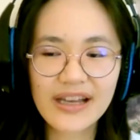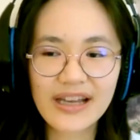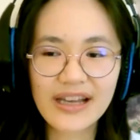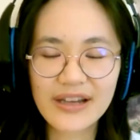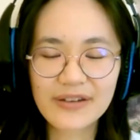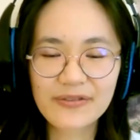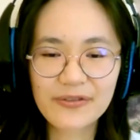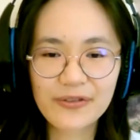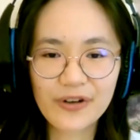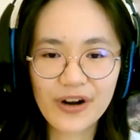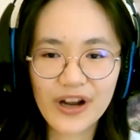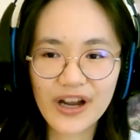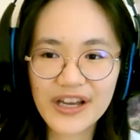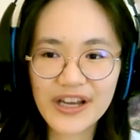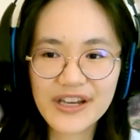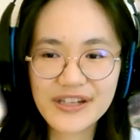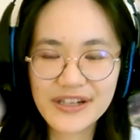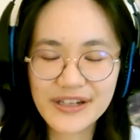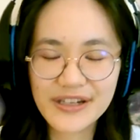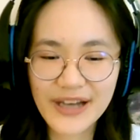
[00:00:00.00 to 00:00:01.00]
And for
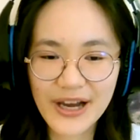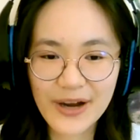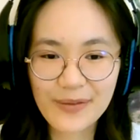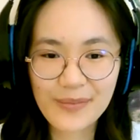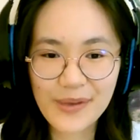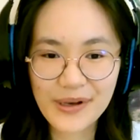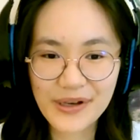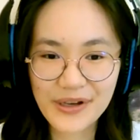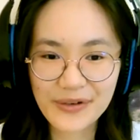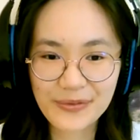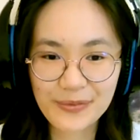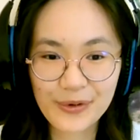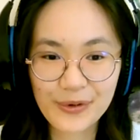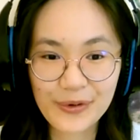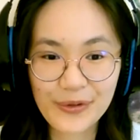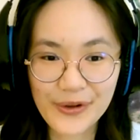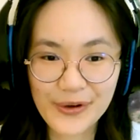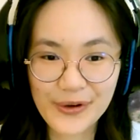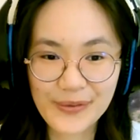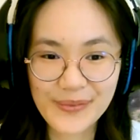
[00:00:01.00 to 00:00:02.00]
Aiden, how many will
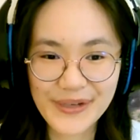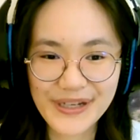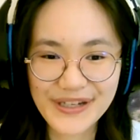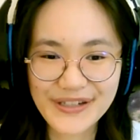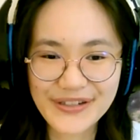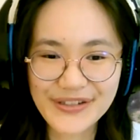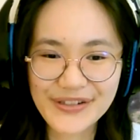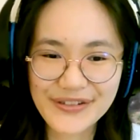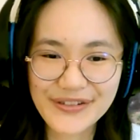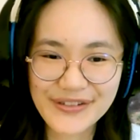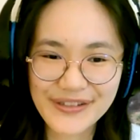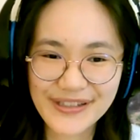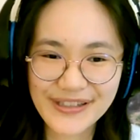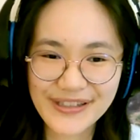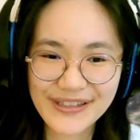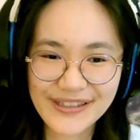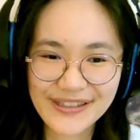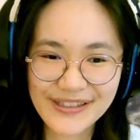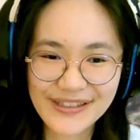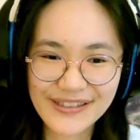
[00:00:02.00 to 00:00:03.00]
there be, do you
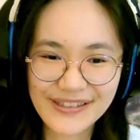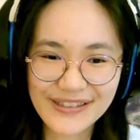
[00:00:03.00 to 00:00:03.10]
think?